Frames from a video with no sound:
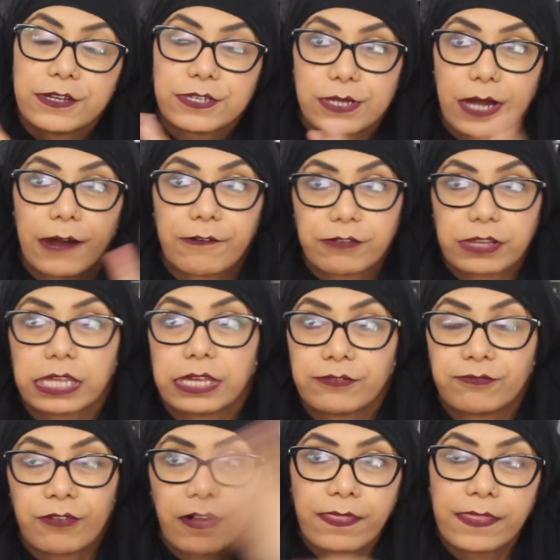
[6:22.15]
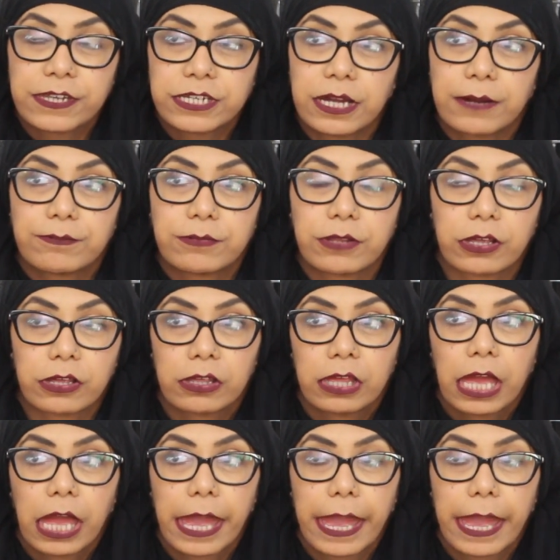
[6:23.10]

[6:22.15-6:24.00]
So after you've read the chapter,